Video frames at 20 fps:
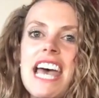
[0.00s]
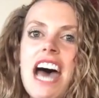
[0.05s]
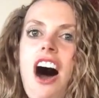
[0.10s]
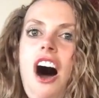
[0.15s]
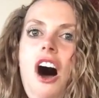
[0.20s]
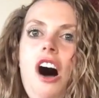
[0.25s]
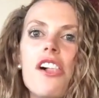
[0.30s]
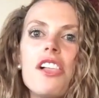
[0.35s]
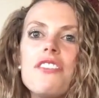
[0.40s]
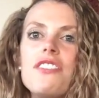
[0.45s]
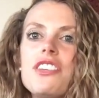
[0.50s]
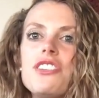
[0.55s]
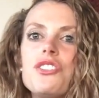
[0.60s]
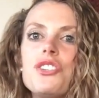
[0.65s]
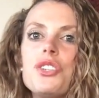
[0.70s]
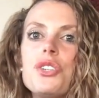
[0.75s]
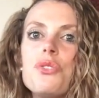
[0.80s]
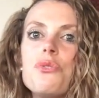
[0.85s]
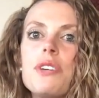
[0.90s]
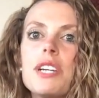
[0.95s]
all of these
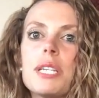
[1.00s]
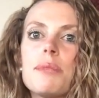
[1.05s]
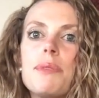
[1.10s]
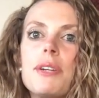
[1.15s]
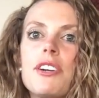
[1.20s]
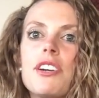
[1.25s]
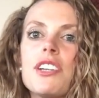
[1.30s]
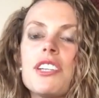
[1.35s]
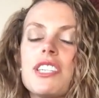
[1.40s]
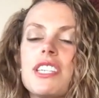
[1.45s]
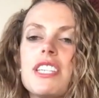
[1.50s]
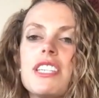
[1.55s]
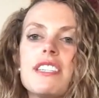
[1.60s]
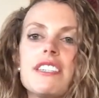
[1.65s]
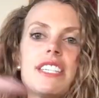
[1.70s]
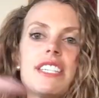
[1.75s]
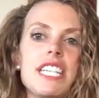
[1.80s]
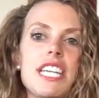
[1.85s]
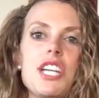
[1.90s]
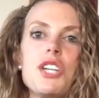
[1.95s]
new
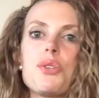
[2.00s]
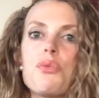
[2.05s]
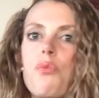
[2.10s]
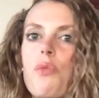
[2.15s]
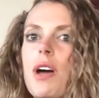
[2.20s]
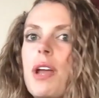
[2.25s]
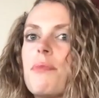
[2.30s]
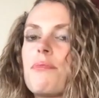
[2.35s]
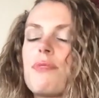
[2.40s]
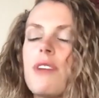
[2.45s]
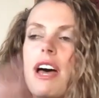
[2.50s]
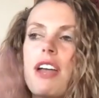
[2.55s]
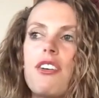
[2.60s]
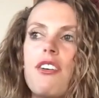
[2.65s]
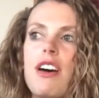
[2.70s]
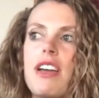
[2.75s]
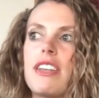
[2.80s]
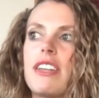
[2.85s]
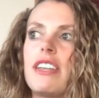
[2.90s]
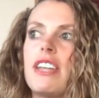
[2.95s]
experiences, each one brought
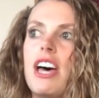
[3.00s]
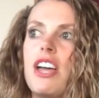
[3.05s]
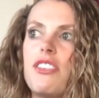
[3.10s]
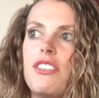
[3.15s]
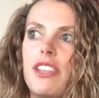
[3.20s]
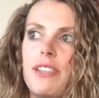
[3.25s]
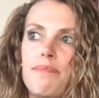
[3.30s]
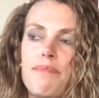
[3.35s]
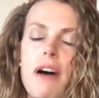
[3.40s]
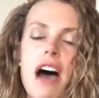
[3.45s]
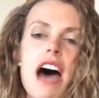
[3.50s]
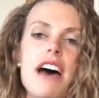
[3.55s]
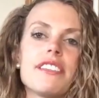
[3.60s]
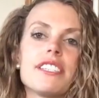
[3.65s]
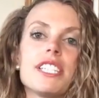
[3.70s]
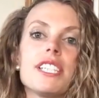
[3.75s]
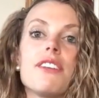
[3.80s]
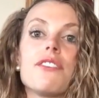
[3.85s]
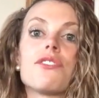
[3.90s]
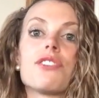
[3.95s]
on a
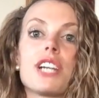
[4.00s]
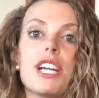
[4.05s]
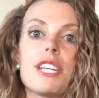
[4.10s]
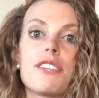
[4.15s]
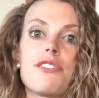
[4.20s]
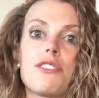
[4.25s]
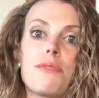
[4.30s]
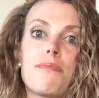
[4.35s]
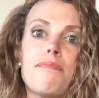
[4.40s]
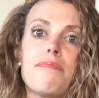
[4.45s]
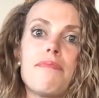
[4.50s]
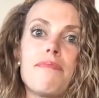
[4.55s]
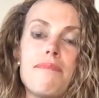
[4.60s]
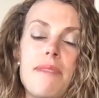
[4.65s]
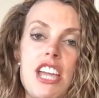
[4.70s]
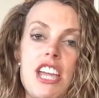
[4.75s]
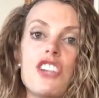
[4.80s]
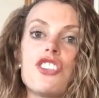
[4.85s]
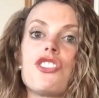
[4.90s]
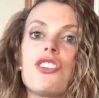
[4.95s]
positive
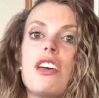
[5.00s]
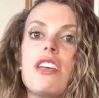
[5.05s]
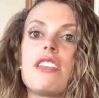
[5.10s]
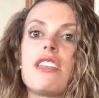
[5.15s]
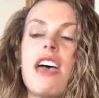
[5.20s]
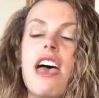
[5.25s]
transformation.